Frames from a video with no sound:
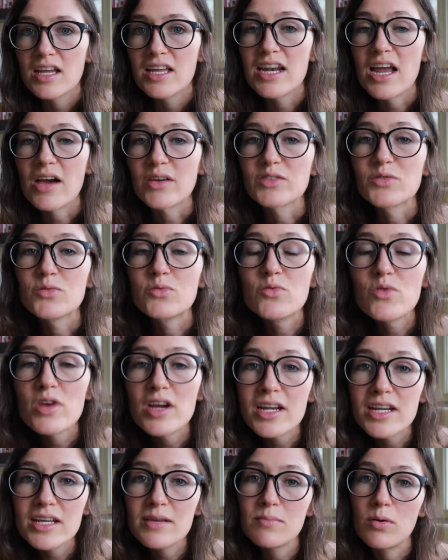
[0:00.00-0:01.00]
Now, it's
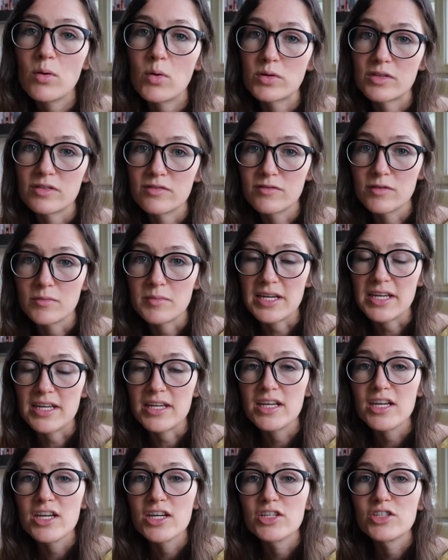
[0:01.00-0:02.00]
really important for
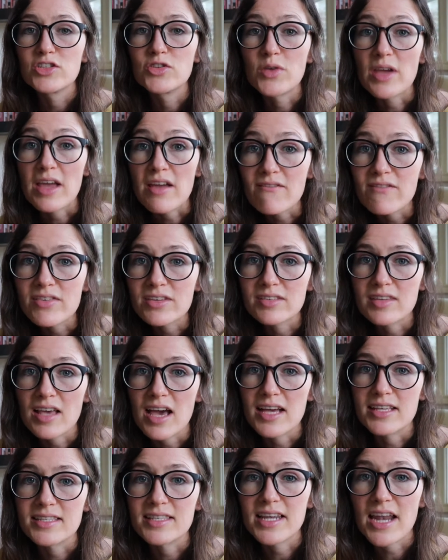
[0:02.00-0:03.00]
me to
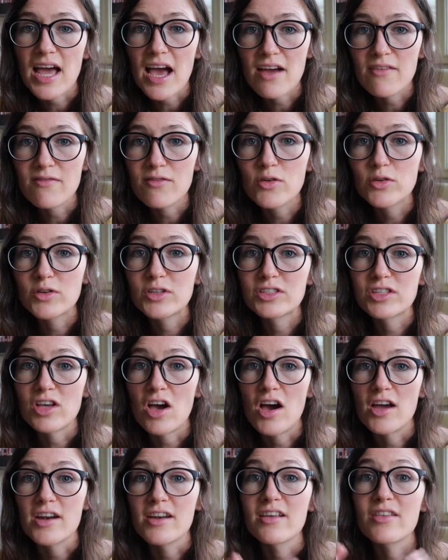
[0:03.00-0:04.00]
emphasize that I focus
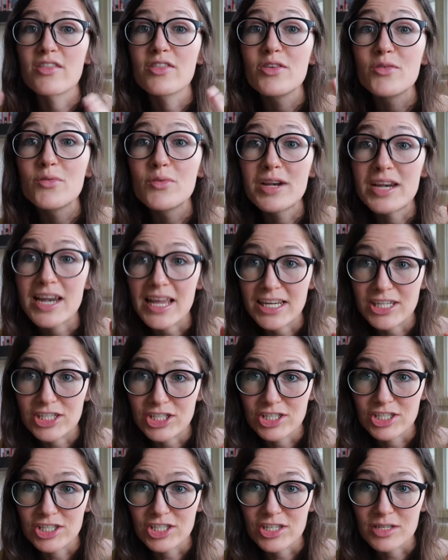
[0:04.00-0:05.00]
on the
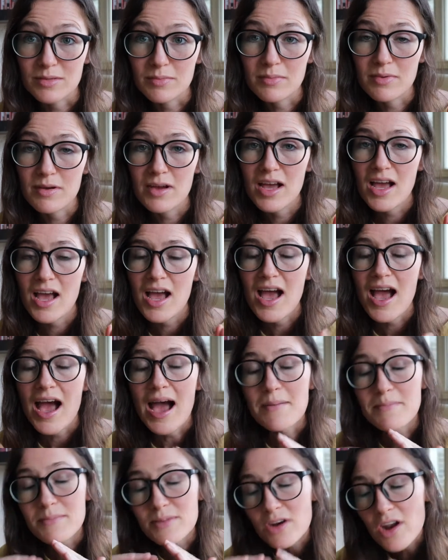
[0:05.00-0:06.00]
relationship.
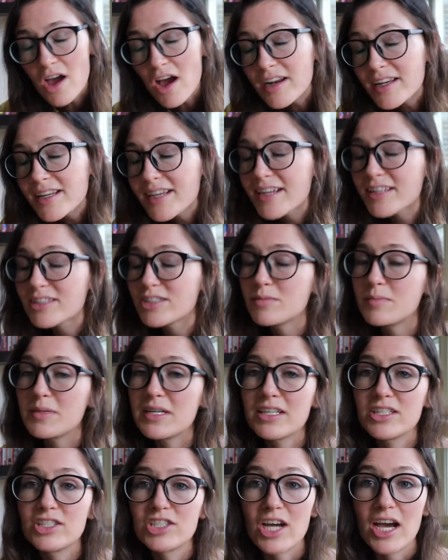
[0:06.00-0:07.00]
I'm not here to
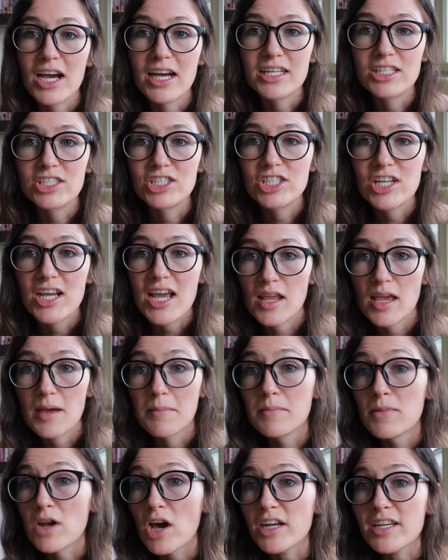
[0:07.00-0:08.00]
be a judge.
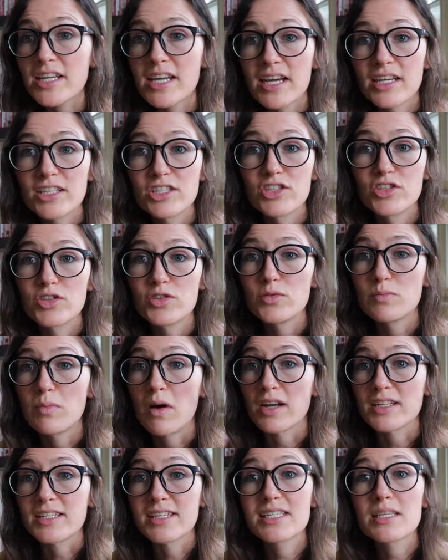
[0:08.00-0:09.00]
I'm not here to
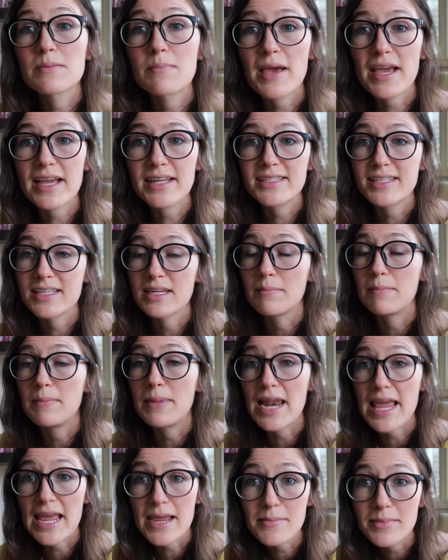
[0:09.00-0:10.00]
participate in a
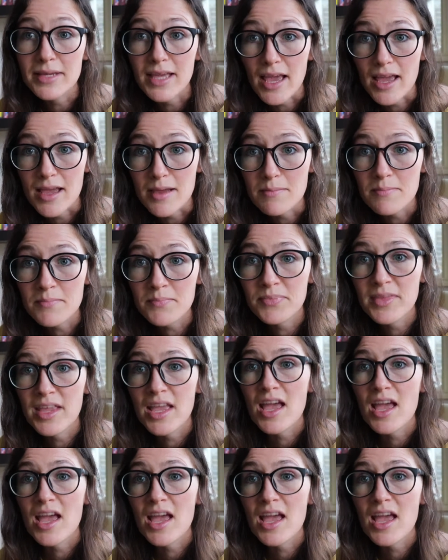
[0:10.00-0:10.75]
blame game.